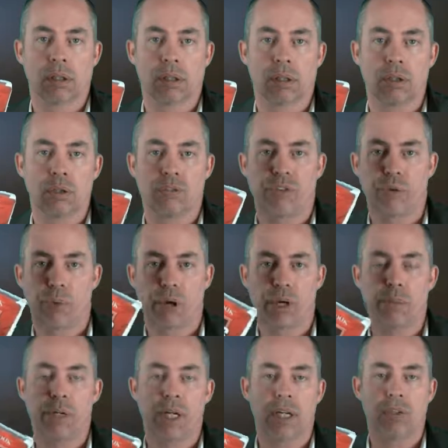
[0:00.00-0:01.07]
because if you want
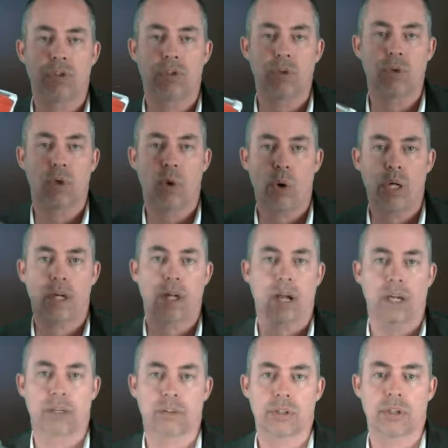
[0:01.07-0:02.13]
to be an astute coin
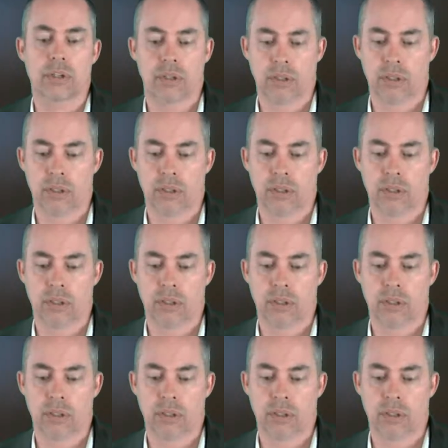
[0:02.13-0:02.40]
collector,